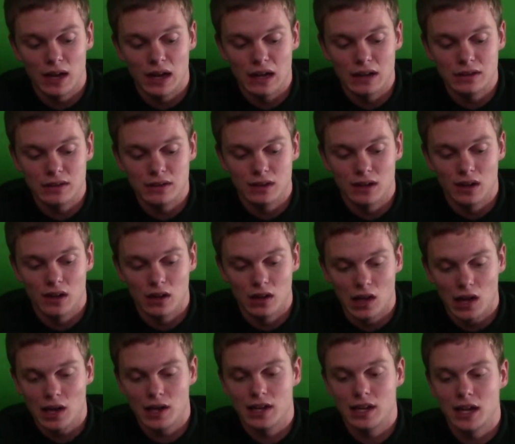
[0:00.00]
that
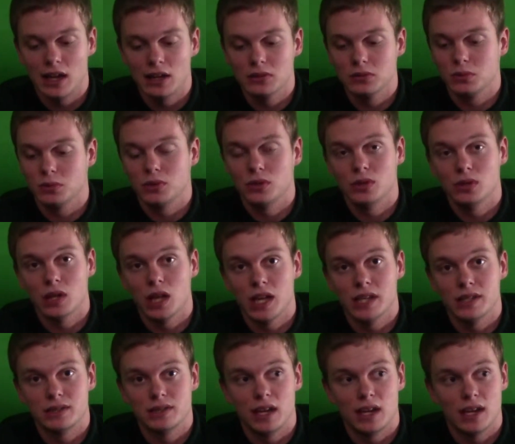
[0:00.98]
a lot of games will
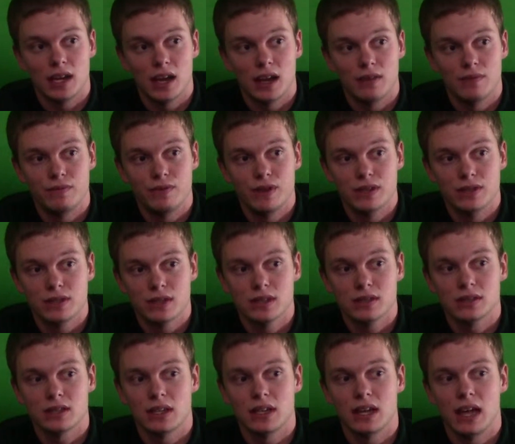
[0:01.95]
utilize dedicated
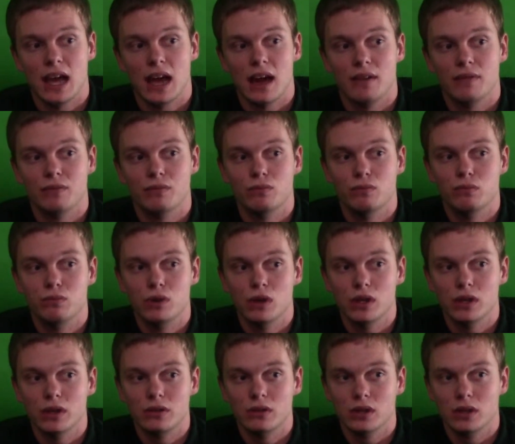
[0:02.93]
Physx and have
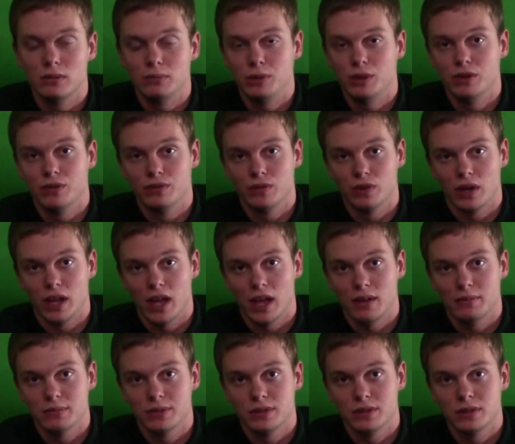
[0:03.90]
really, really
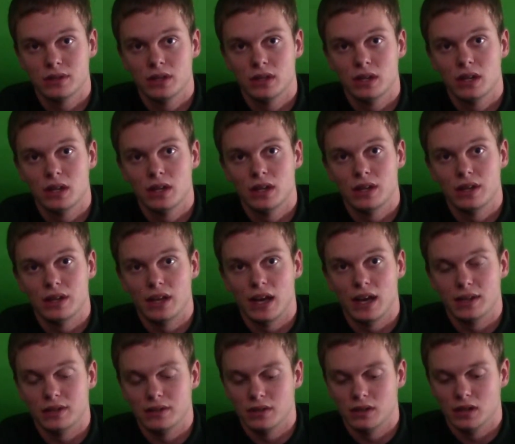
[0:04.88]
beautiful games
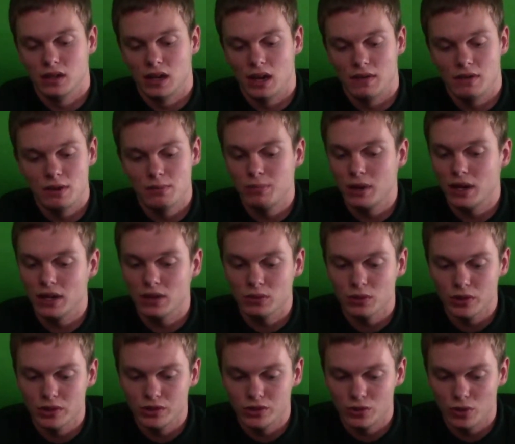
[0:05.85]
that
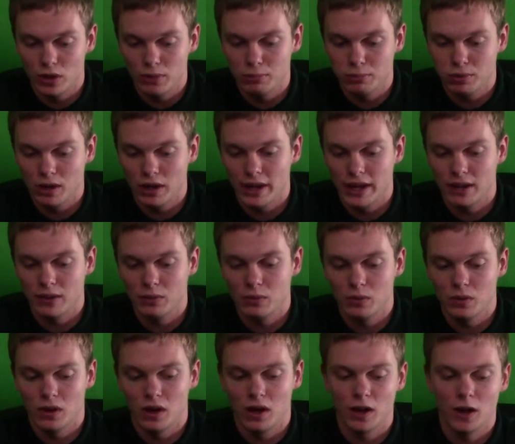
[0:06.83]
everybody will enjoy
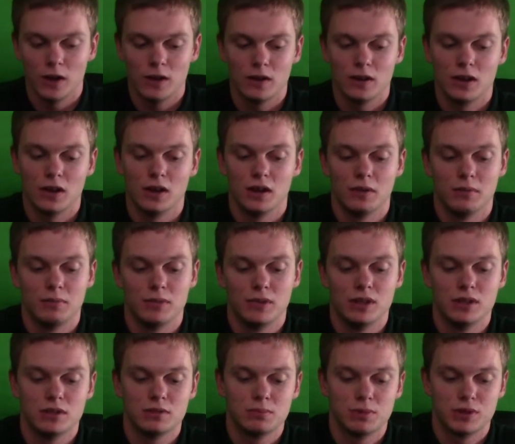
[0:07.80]
playing
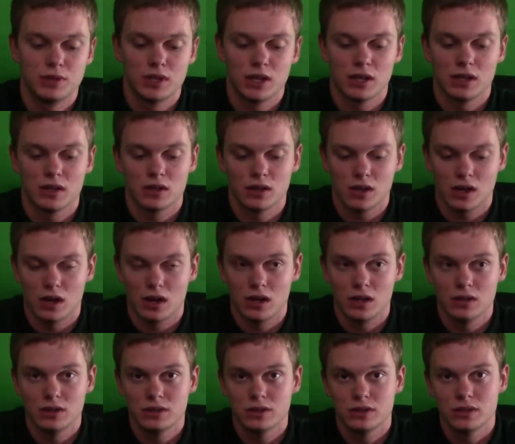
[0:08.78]
on these particular
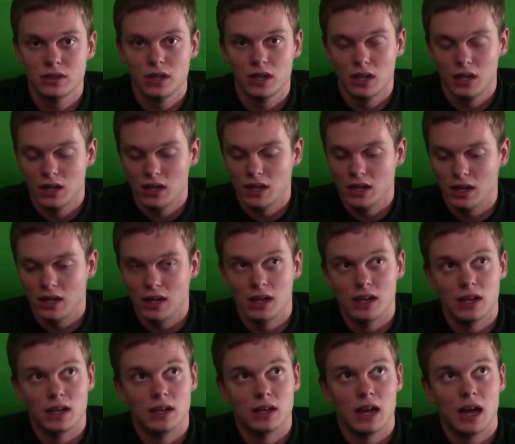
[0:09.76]
cards
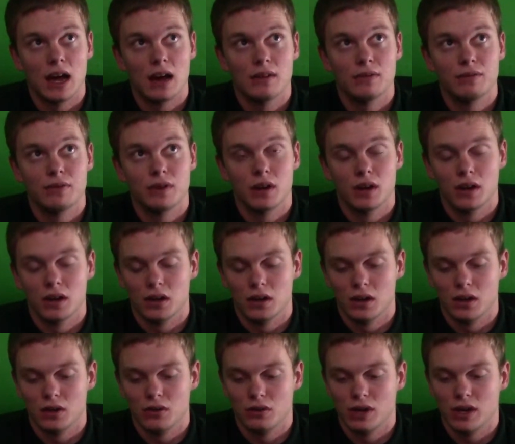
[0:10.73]
and have
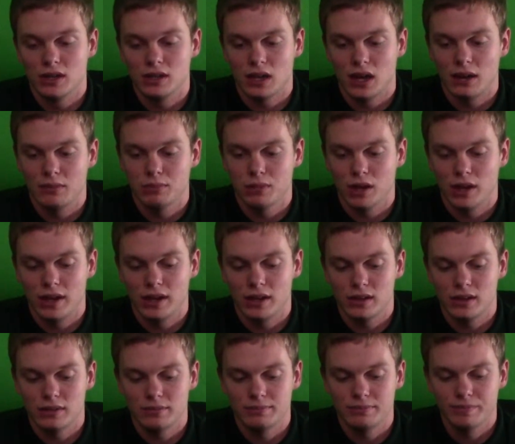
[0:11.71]
a great time
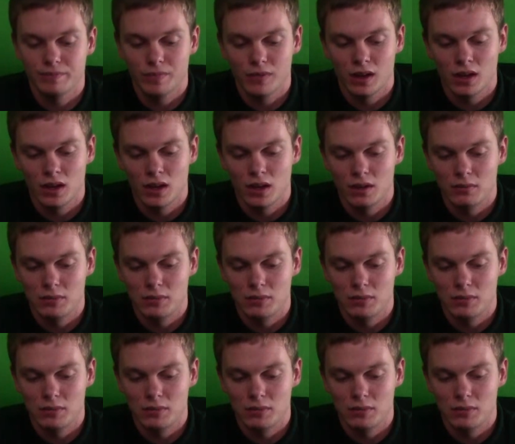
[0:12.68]
playing them,